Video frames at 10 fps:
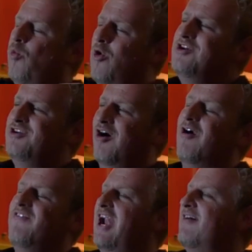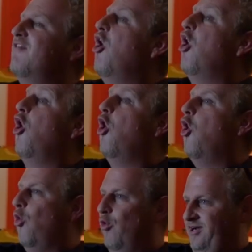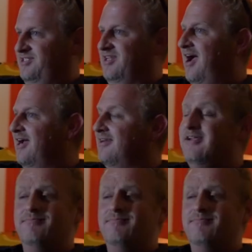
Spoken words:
One car that I've always liked,